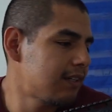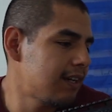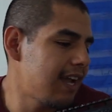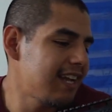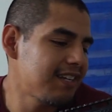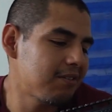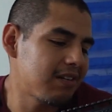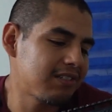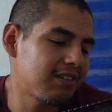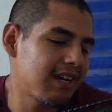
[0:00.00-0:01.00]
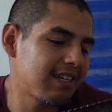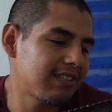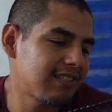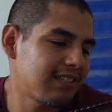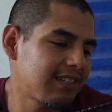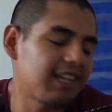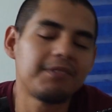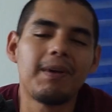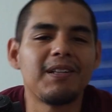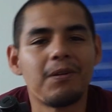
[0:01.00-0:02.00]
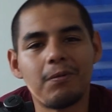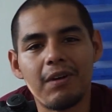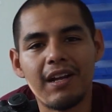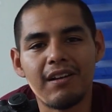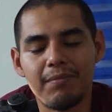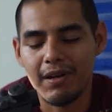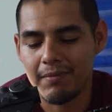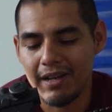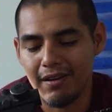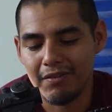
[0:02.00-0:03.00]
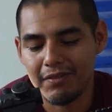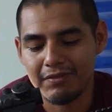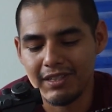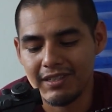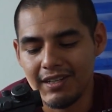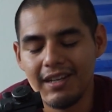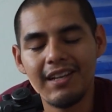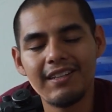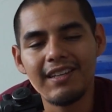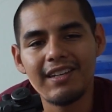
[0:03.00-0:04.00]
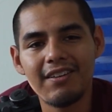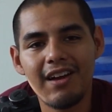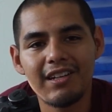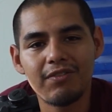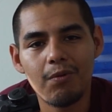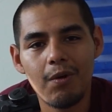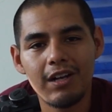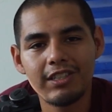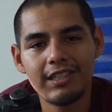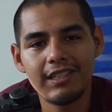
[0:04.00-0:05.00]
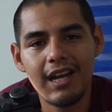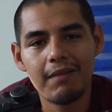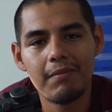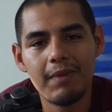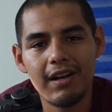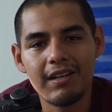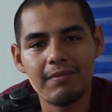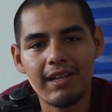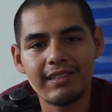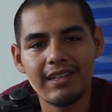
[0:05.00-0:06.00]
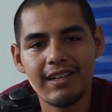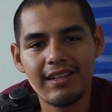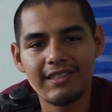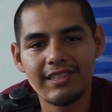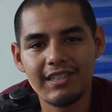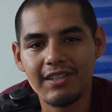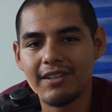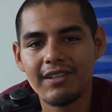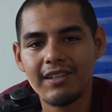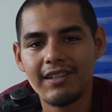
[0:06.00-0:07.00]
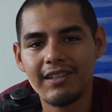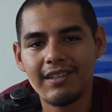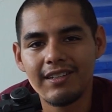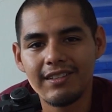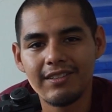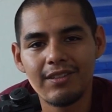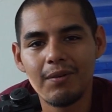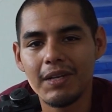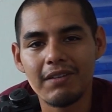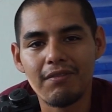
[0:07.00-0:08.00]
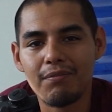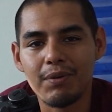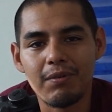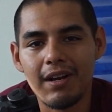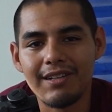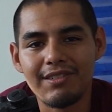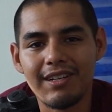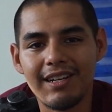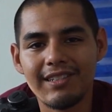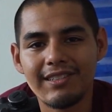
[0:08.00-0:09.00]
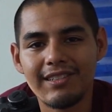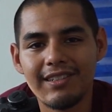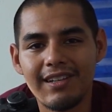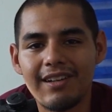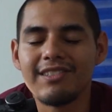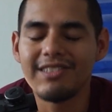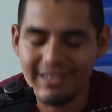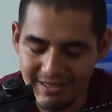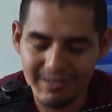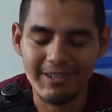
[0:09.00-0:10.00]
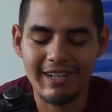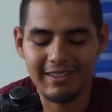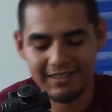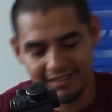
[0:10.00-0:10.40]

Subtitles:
anyways, you guys, that's my little rant about my AR-15. Thank you guys for watching. I'm American Mexican Gunslinger. Don't give up your rights, you guys. I'll see you around.